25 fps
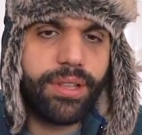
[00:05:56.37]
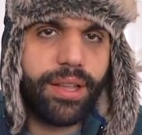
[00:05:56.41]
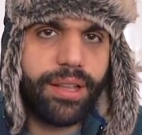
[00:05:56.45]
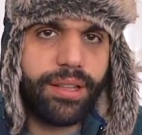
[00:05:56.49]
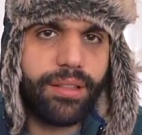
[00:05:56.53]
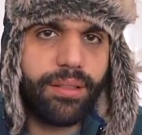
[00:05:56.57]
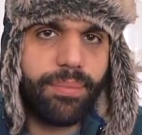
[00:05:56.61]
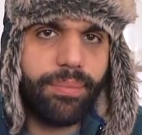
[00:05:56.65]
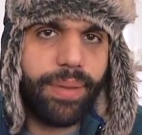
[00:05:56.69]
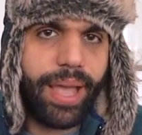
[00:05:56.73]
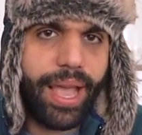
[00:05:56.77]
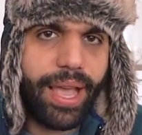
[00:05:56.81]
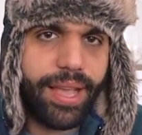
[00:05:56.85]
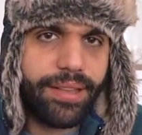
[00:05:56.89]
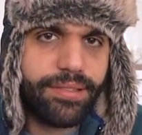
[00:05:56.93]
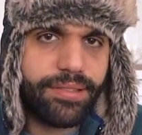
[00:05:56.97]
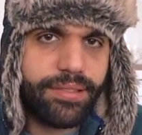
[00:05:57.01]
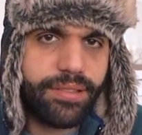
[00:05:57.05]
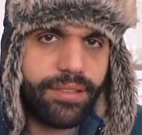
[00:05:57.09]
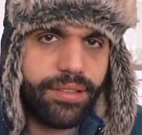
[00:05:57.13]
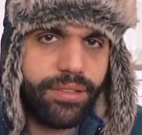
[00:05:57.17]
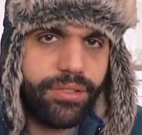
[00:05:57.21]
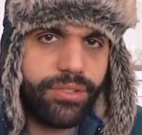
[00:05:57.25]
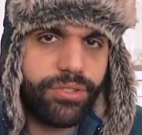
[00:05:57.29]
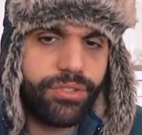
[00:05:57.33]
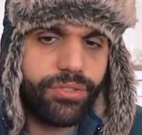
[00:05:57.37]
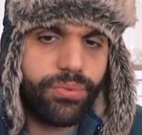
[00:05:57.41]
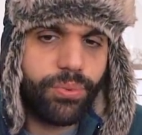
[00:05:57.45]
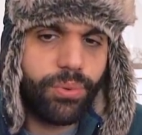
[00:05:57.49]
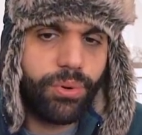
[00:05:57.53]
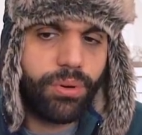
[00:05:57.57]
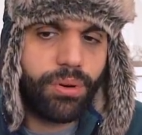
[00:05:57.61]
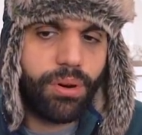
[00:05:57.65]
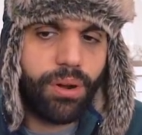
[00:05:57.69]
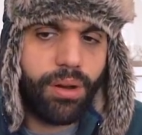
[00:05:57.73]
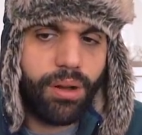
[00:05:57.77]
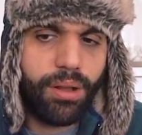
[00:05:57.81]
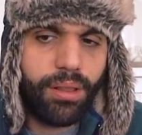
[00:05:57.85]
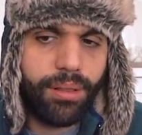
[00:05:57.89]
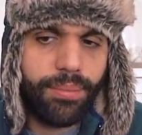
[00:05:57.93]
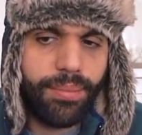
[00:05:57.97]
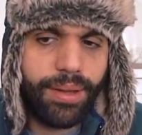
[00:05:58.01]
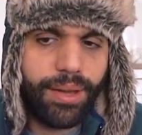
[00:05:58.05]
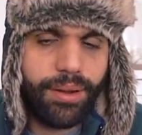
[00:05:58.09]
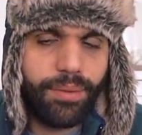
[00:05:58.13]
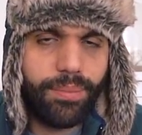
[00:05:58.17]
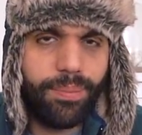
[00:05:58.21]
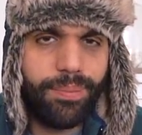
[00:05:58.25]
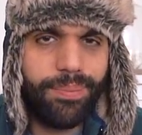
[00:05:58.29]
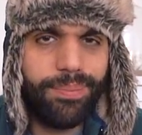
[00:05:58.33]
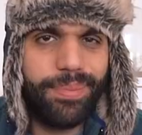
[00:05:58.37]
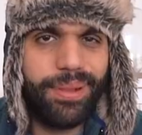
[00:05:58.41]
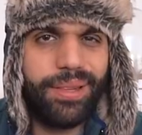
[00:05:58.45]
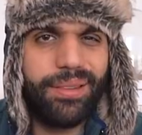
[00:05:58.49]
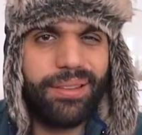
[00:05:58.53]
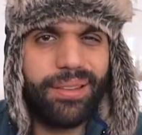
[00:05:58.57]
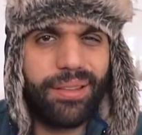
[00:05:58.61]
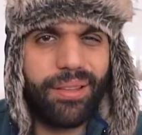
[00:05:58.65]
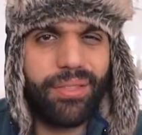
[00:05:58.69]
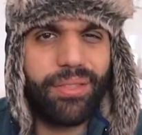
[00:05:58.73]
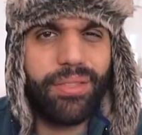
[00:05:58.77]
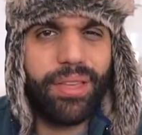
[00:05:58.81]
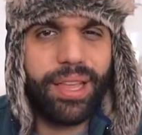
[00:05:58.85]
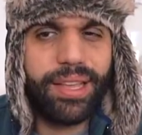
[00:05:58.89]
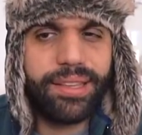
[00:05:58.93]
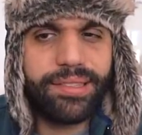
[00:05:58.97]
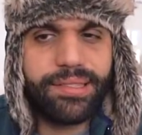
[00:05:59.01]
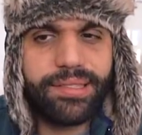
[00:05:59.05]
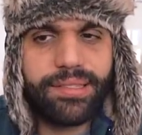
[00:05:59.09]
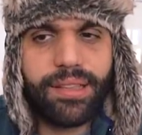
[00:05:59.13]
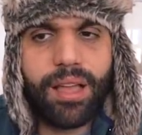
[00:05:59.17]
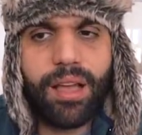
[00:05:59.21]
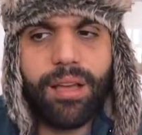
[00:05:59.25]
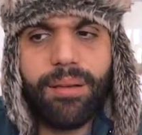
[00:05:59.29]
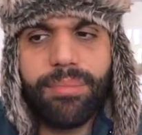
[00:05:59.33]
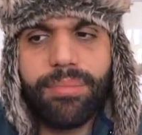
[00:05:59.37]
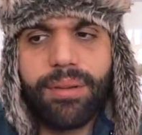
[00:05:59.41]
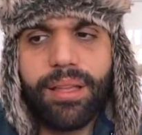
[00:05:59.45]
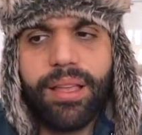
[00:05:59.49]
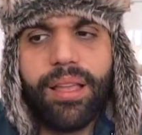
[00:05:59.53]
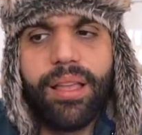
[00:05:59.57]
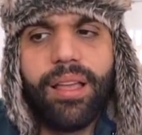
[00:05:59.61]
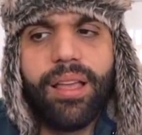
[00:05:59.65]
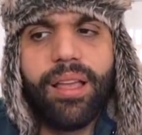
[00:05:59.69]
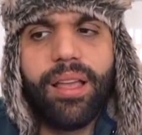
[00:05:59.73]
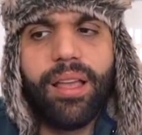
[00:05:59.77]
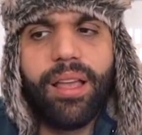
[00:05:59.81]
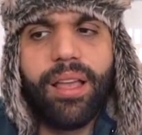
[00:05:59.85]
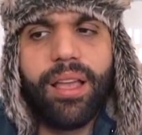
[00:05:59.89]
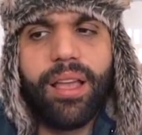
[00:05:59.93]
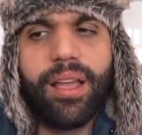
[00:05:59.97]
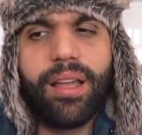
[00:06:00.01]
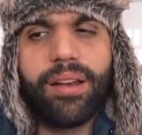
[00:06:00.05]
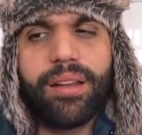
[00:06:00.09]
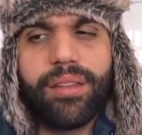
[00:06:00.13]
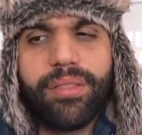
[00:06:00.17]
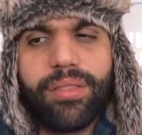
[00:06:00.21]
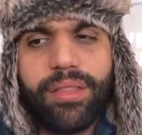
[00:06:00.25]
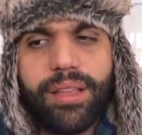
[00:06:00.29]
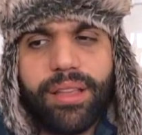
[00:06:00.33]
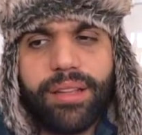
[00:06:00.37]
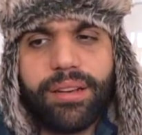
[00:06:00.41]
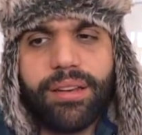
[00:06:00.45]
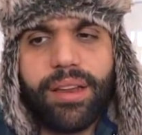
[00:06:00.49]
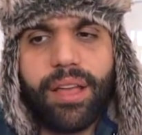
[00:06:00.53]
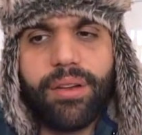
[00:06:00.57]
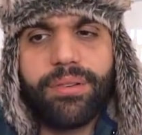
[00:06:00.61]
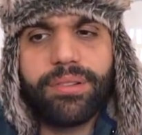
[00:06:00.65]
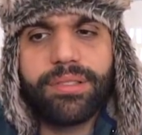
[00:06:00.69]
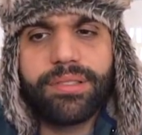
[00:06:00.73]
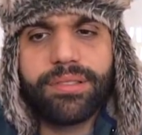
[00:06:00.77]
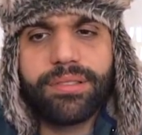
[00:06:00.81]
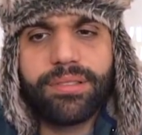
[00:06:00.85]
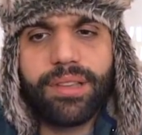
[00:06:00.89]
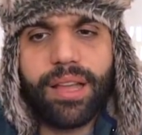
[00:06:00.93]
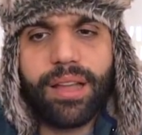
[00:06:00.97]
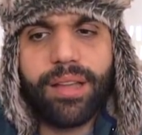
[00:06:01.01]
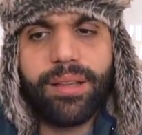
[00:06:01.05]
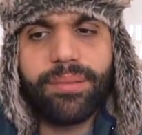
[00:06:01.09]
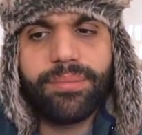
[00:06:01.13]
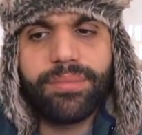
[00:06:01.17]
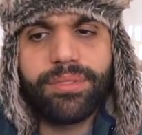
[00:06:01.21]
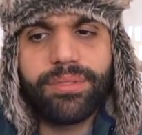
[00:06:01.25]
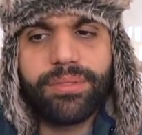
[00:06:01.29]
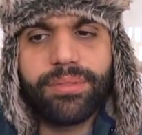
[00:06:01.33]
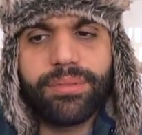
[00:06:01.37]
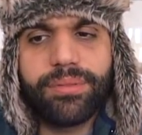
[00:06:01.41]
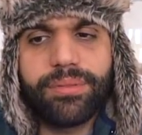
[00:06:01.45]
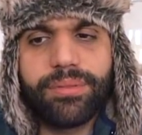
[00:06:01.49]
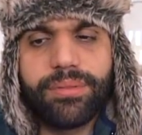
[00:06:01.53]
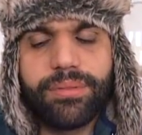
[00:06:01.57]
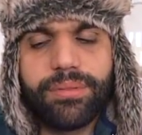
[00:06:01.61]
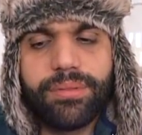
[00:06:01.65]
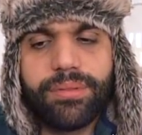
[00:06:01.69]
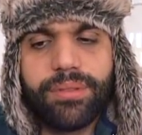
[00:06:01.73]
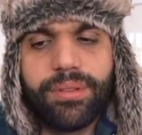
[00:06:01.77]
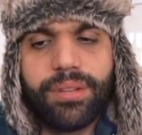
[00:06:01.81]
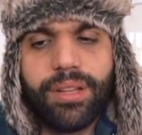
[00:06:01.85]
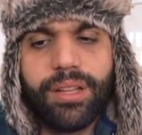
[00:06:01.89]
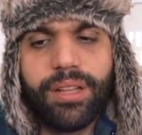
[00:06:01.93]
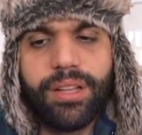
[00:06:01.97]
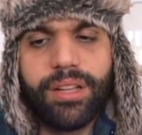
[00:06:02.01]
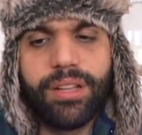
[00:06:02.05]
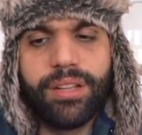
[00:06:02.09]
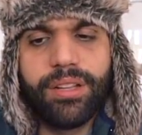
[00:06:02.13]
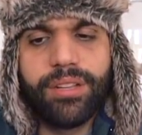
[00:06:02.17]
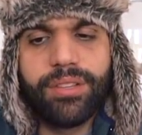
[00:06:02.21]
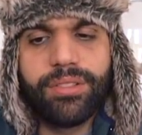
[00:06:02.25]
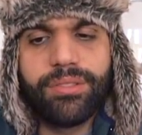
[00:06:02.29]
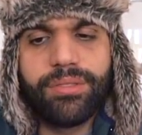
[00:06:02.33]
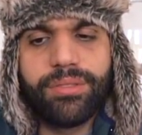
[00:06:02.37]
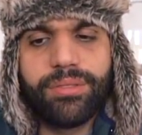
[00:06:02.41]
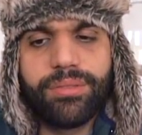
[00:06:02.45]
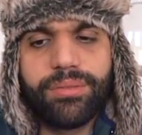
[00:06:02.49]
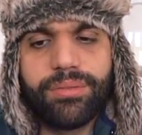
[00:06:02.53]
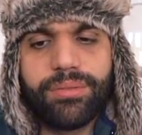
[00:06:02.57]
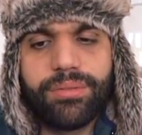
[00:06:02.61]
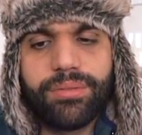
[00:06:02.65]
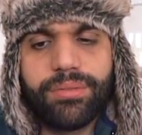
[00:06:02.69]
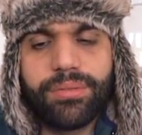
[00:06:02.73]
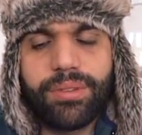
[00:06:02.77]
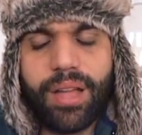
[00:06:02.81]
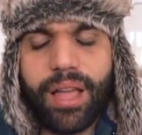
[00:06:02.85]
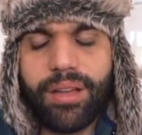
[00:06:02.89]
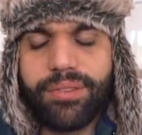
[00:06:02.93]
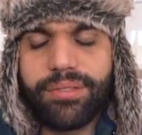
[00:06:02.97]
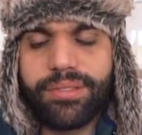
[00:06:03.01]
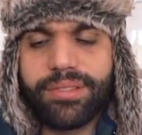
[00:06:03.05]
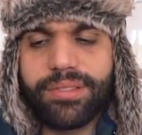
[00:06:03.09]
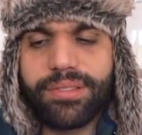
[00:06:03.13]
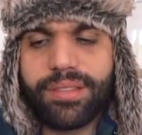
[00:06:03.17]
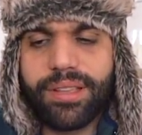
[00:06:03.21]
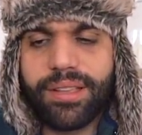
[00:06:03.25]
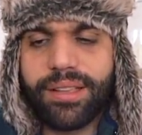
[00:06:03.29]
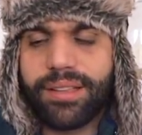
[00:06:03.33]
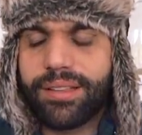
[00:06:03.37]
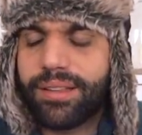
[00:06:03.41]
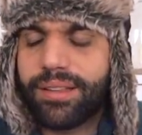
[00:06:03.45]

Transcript: Like the past years were all about building things up, and I think now it's time to harvest